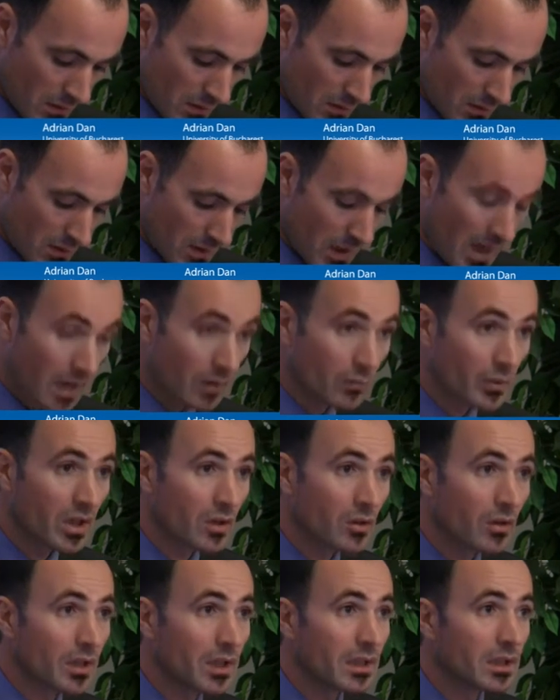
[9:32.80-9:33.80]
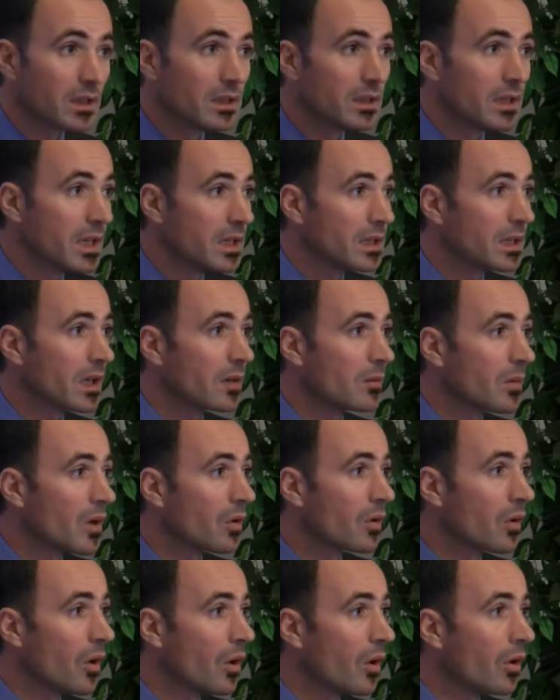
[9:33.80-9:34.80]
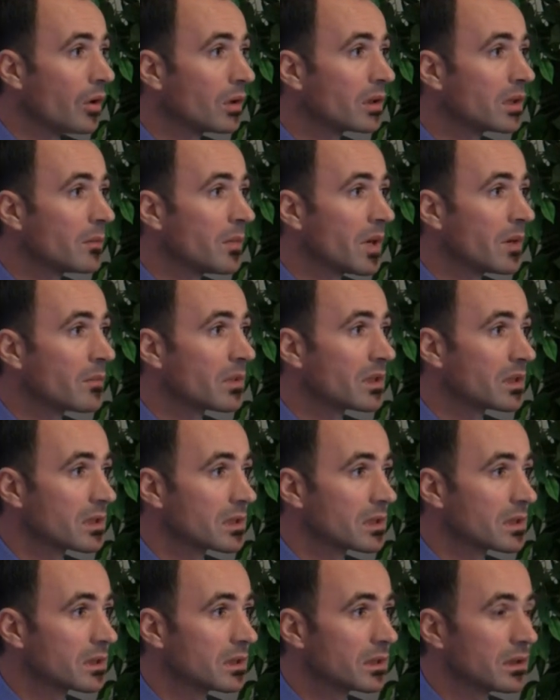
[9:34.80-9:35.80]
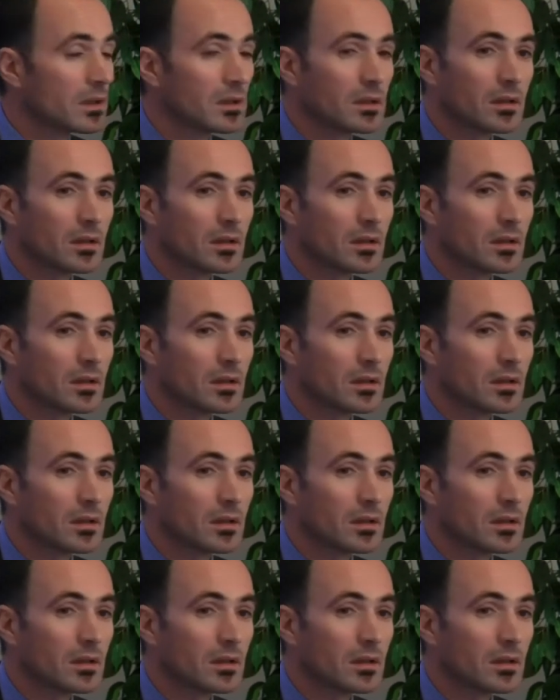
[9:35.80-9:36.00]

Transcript: And we collected data about all the members,